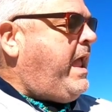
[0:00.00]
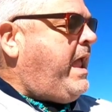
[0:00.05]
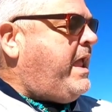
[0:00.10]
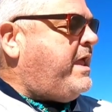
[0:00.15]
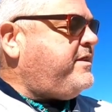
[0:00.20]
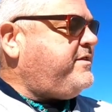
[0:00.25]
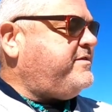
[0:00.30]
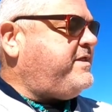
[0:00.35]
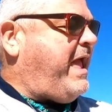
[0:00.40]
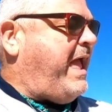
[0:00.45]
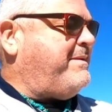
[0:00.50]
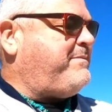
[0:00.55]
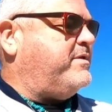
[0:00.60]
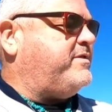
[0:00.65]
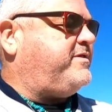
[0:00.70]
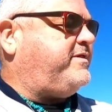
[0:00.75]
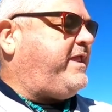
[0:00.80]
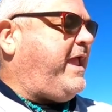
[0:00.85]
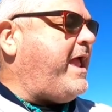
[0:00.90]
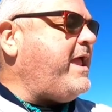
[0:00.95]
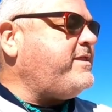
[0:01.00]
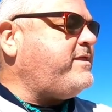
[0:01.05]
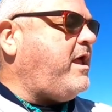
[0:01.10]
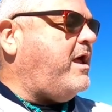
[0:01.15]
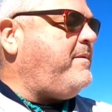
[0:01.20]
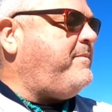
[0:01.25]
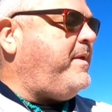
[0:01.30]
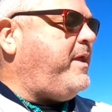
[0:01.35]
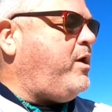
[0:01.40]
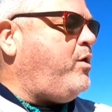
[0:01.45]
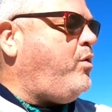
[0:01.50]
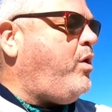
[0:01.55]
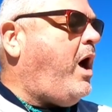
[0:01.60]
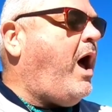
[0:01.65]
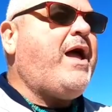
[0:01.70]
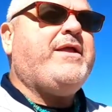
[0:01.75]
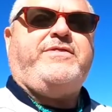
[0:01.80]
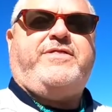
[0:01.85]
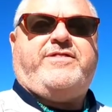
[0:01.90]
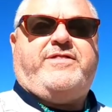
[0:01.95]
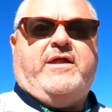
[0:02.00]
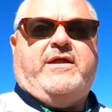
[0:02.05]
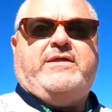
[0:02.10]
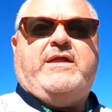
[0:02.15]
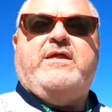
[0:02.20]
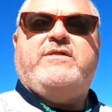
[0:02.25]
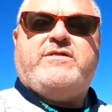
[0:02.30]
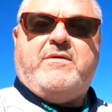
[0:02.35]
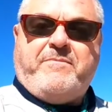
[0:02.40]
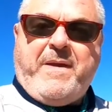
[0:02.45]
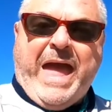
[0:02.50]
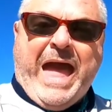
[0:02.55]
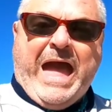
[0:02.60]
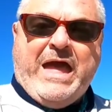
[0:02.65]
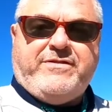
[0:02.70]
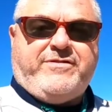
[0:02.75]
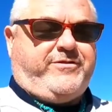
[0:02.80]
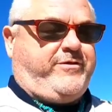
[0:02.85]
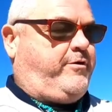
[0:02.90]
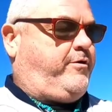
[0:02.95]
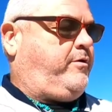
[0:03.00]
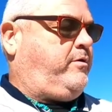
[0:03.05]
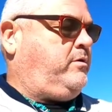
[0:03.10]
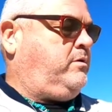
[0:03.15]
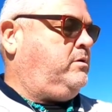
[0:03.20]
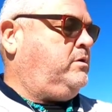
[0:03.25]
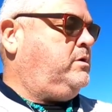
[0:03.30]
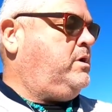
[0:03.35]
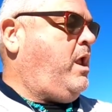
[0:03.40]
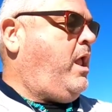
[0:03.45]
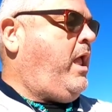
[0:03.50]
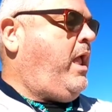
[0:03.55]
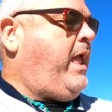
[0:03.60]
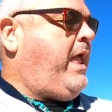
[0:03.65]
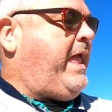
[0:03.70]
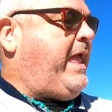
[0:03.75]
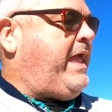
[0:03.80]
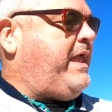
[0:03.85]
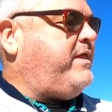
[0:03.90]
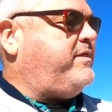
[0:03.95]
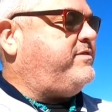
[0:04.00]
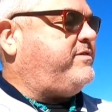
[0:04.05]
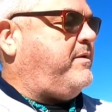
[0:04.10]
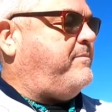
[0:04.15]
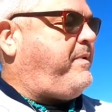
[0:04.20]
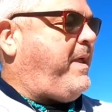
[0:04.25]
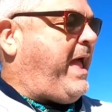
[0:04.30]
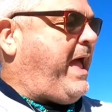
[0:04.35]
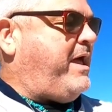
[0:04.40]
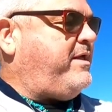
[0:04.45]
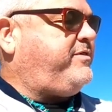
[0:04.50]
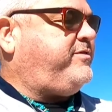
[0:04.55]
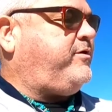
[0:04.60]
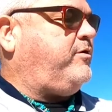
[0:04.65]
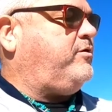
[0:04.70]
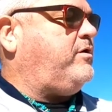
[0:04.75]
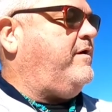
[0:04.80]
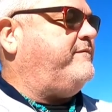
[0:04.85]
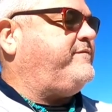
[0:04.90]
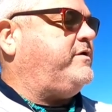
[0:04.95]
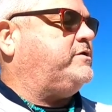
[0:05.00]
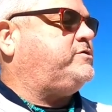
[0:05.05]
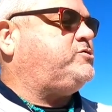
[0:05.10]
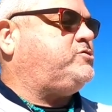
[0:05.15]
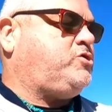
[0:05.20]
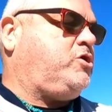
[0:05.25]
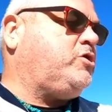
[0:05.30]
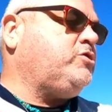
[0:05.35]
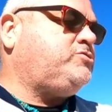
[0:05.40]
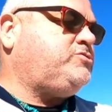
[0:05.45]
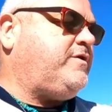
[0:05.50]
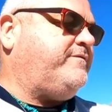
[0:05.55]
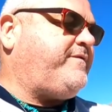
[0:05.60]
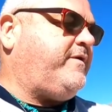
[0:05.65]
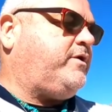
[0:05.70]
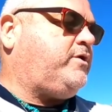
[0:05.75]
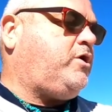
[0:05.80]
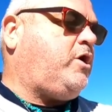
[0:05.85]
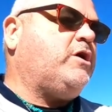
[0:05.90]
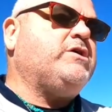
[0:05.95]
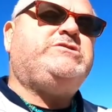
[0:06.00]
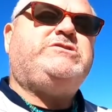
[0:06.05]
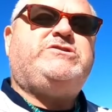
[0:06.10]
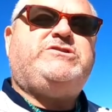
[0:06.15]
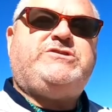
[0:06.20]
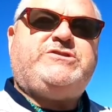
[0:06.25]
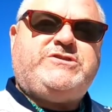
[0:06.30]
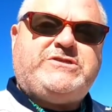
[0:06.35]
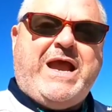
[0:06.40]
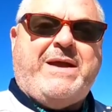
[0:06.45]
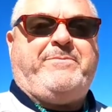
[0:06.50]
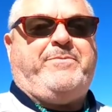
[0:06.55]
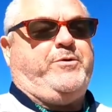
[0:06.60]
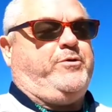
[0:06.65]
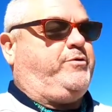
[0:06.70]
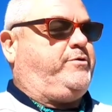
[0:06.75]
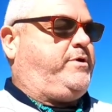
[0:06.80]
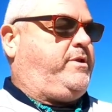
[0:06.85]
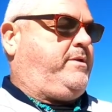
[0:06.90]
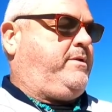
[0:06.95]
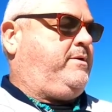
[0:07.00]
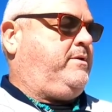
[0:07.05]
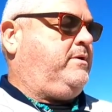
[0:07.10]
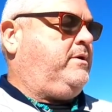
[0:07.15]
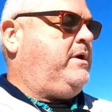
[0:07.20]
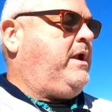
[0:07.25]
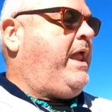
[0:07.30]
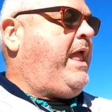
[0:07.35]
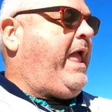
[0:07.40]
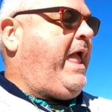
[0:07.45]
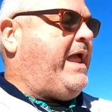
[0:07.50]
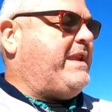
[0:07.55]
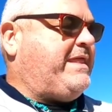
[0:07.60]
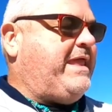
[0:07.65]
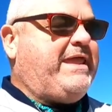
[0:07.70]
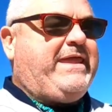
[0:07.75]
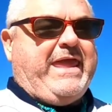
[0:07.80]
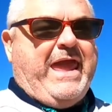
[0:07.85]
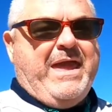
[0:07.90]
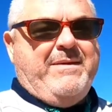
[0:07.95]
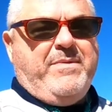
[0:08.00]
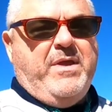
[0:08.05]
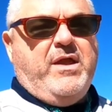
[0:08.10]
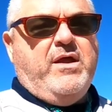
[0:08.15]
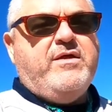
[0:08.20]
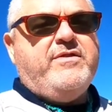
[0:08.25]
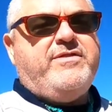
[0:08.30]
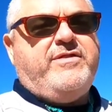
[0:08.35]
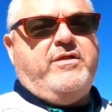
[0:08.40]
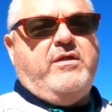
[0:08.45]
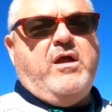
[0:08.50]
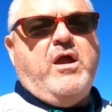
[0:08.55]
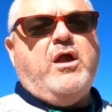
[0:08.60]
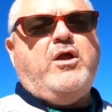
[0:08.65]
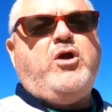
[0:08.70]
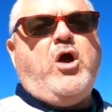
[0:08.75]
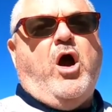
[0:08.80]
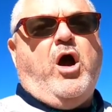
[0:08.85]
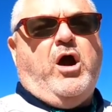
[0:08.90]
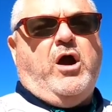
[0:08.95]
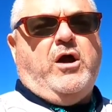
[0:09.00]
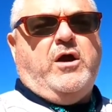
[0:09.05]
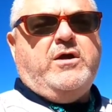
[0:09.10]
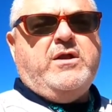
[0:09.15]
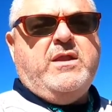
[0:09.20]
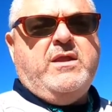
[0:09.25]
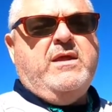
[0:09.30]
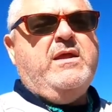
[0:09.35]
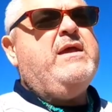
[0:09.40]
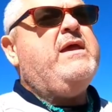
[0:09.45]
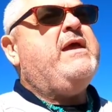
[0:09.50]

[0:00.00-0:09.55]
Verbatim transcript: his name is D.W. Hudson. He's a pastor. He's the pastor of the Church of the Good Shepherd. And he gave me his card